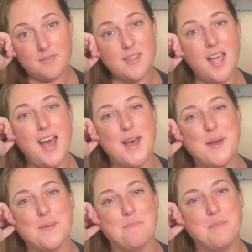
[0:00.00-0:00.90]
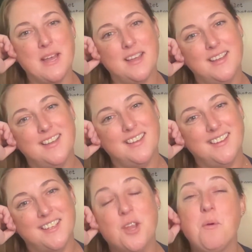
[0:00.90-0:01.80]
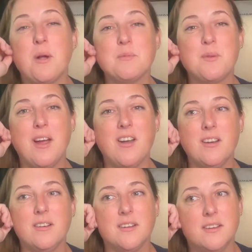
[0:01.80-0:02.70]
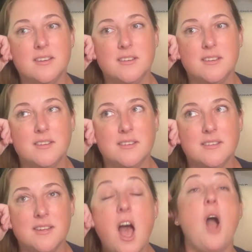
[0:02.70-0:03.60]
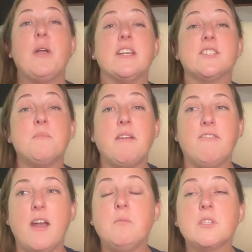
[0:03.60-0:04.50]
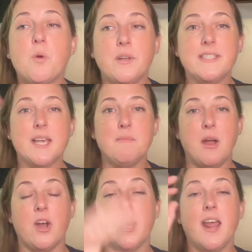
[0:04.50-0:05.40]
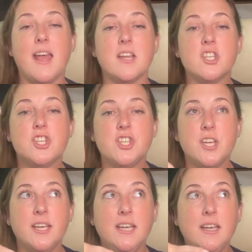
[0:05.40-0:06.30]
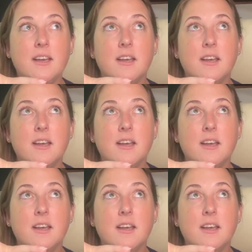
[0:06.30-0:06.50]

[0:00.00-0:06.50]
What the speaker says: Um, you're welcome, sweetheart. Okay, so my friend was going to get married and she